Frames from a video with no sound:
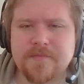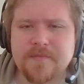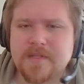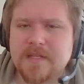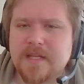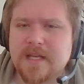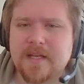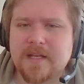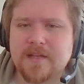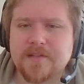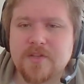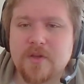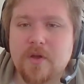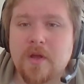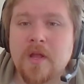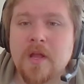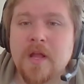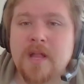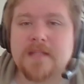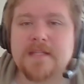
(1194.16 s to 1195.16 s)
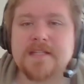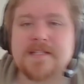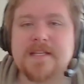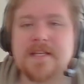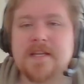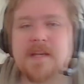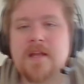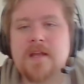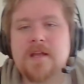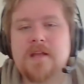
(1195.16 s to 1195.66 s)
Yeah. So
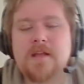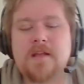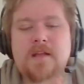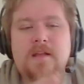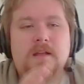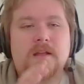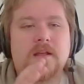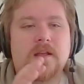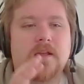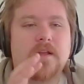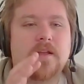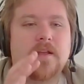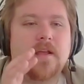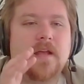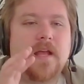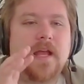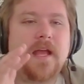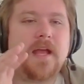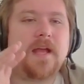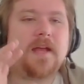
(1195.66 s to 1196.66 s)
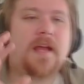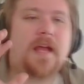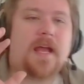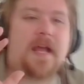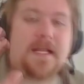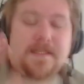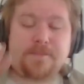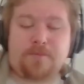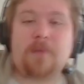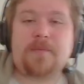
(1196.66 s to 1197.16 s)
listen,
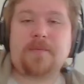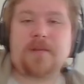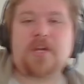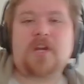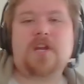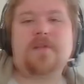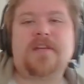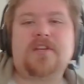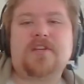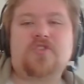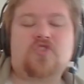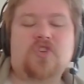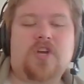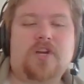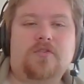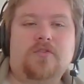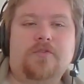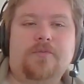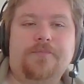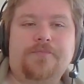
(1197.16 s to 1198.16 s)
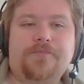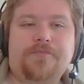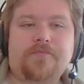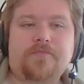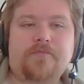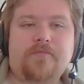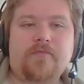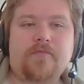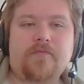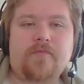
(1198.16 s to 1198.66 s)
it's probably going to be a struggle.
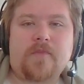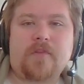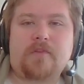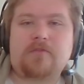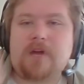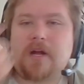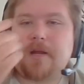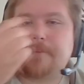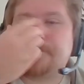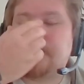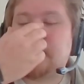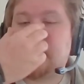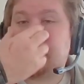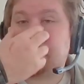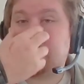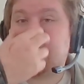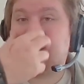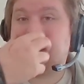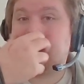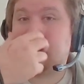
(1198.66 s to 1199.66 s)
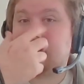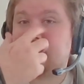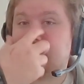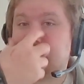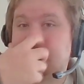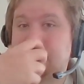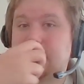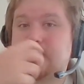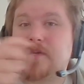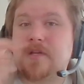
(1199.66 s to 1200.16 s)
right? I'm going to be
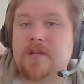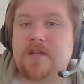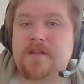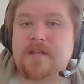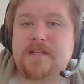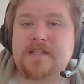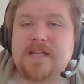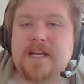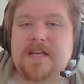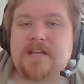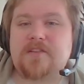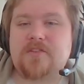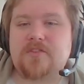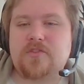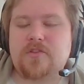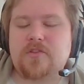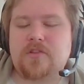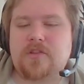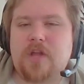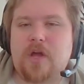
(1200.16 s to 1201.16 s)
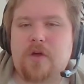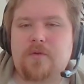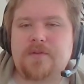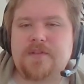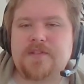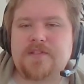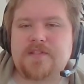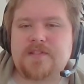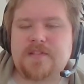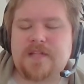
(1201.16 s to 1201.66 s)
honest with you. The deck
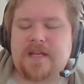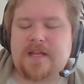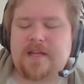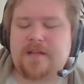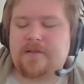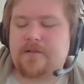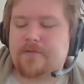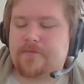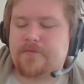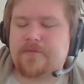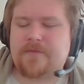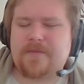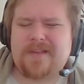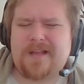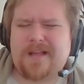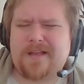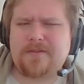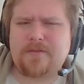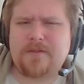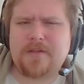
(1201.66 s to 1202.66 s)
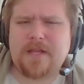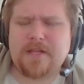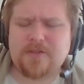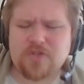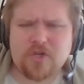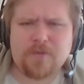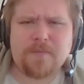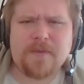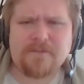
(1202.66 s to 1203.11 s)
lowers, like, it should be